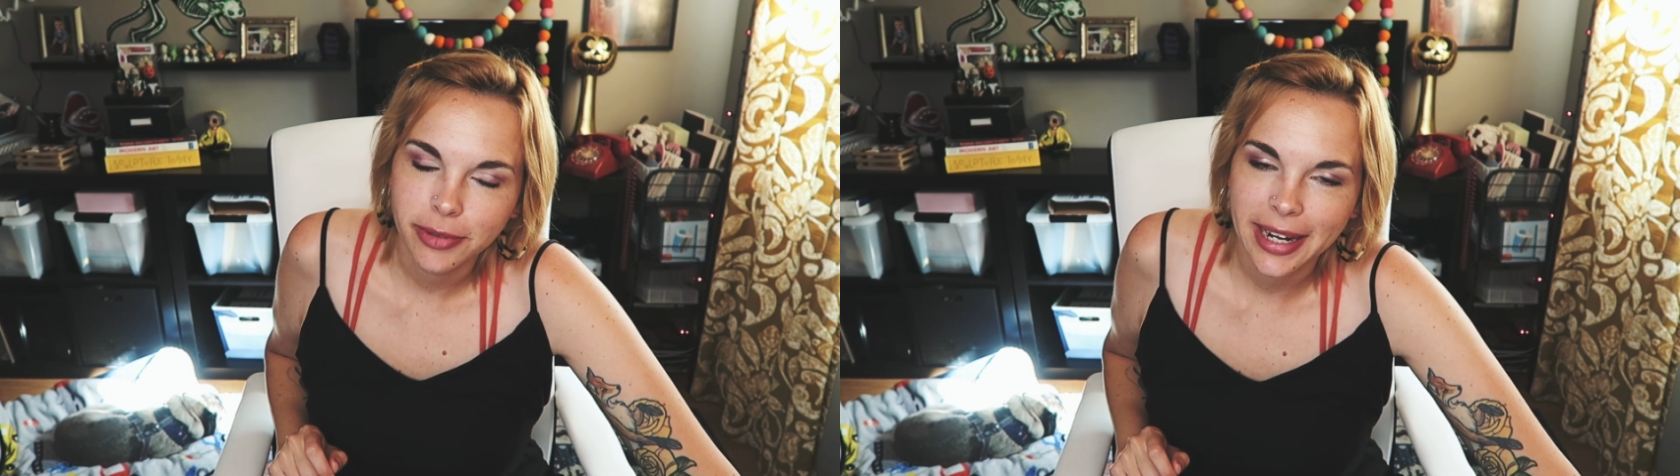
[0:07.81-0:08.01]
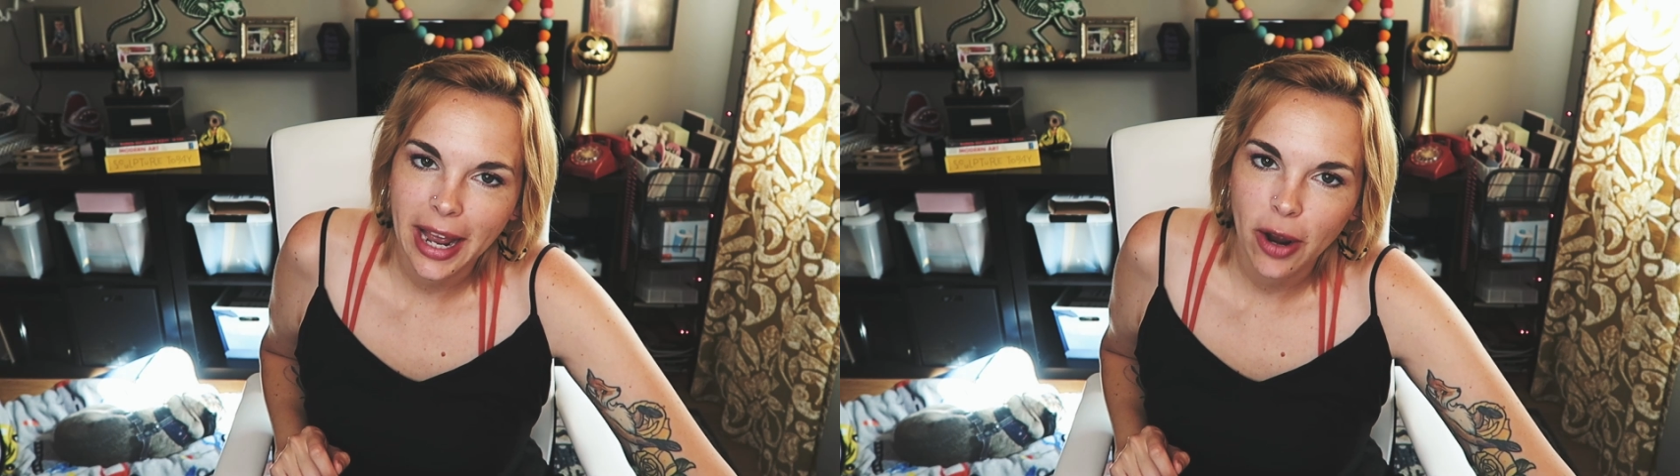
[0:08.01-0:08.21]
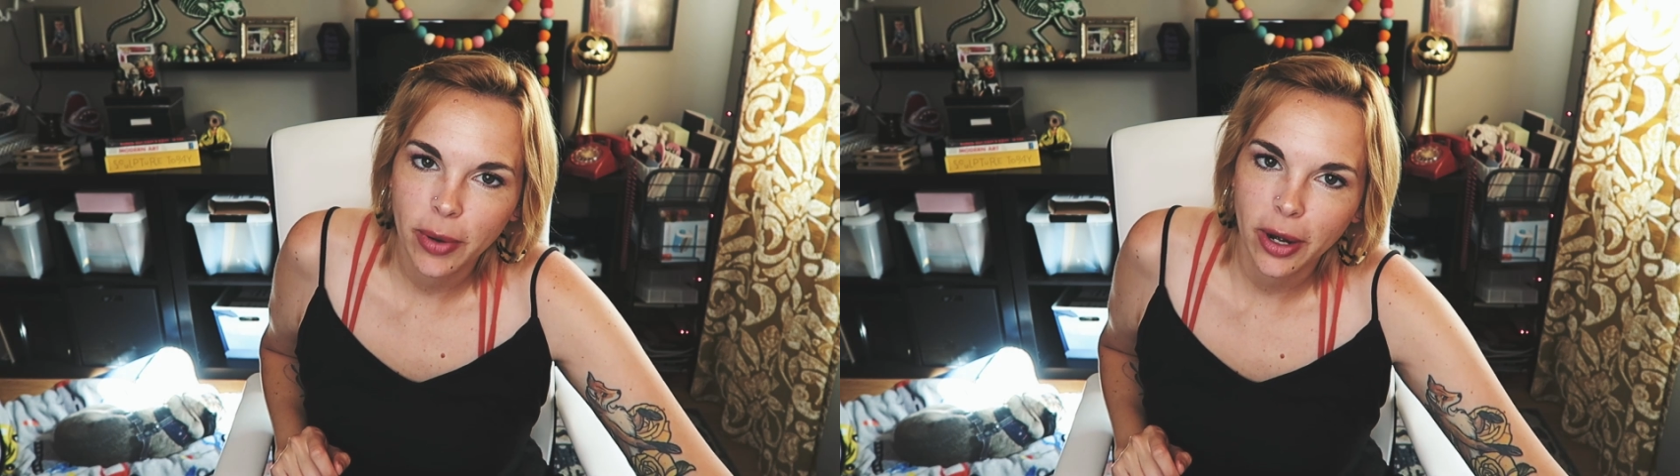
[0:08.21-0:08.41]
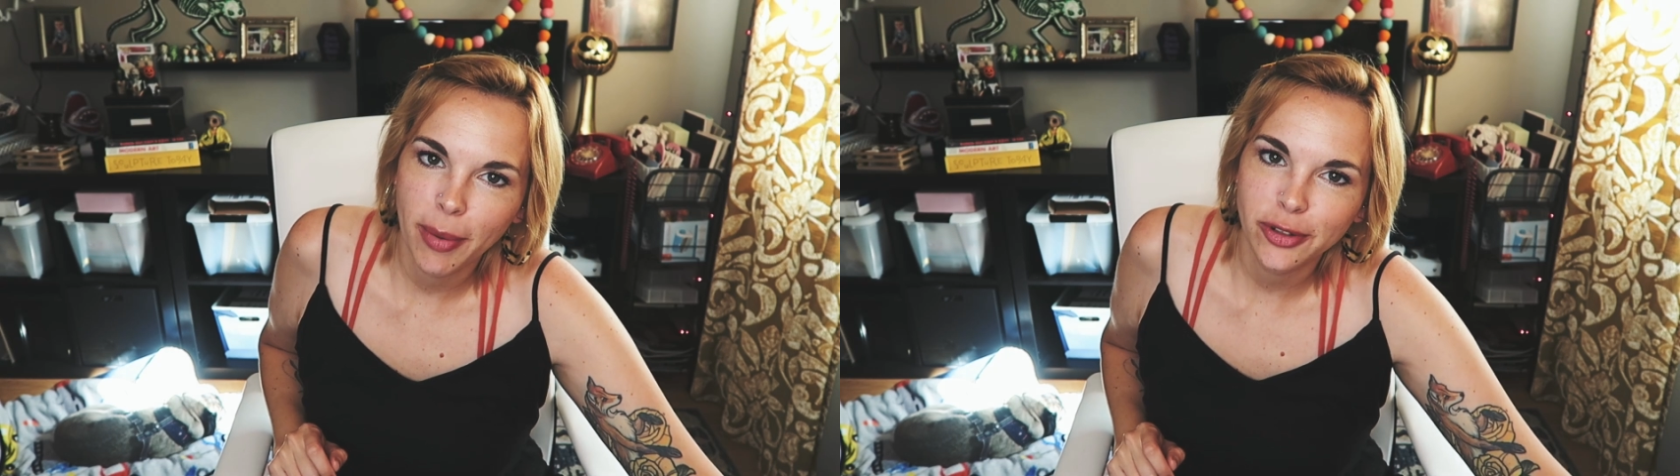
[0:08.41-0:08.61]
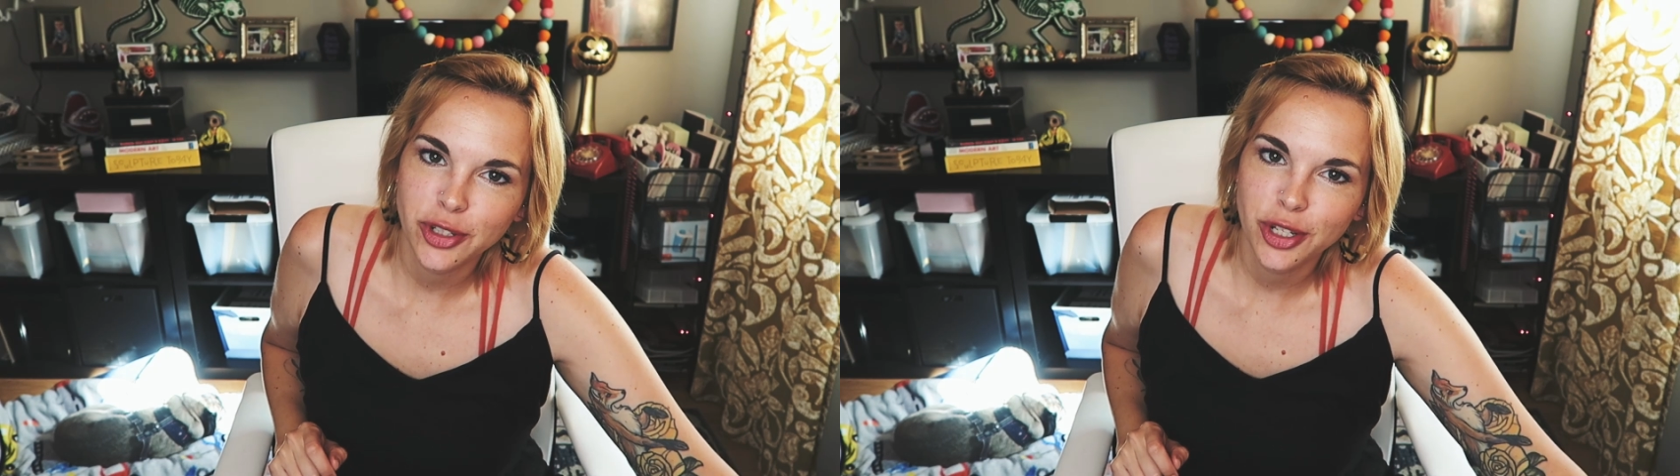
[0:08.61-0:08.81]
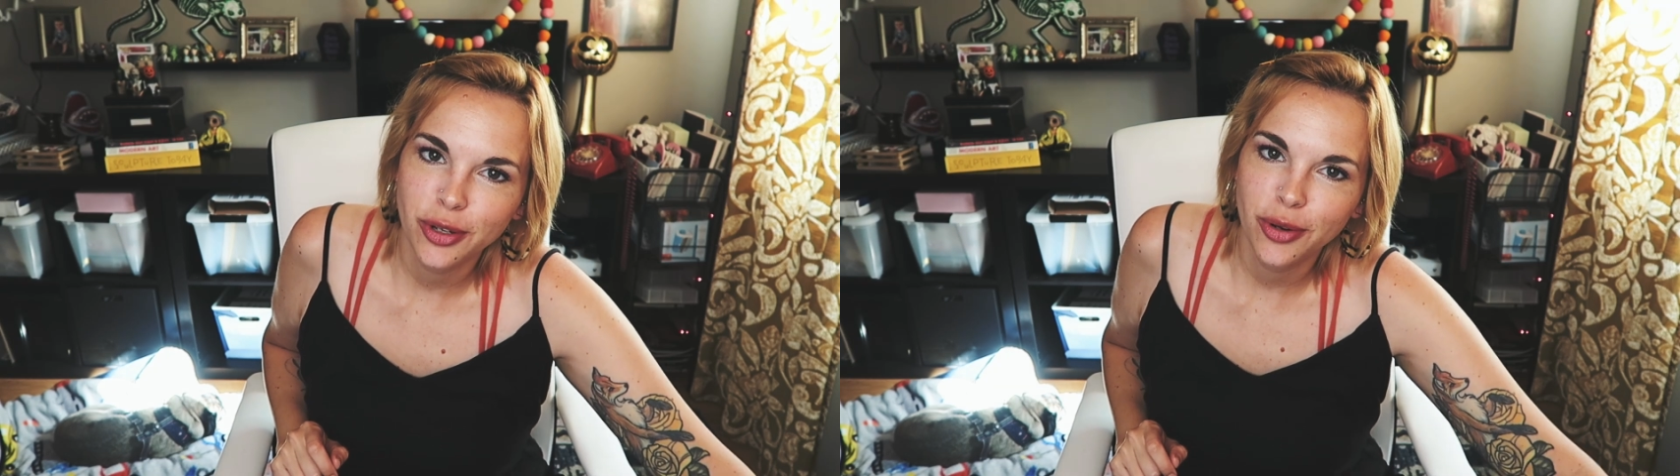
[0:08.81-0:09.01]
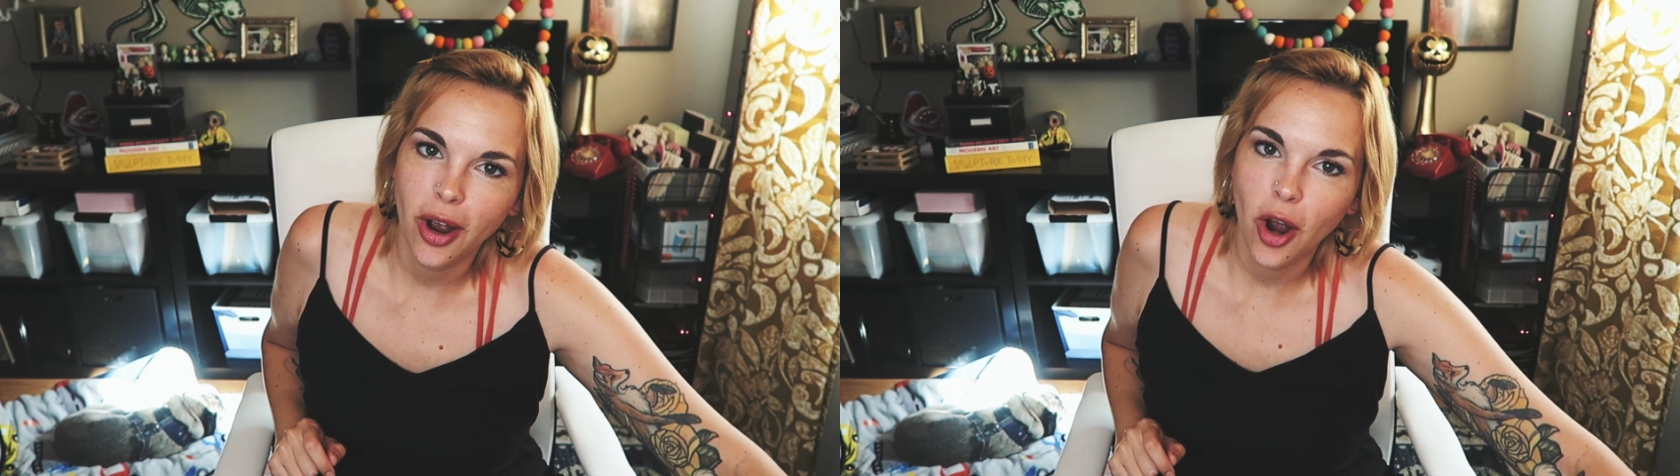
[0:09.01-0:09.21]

Right now we are about to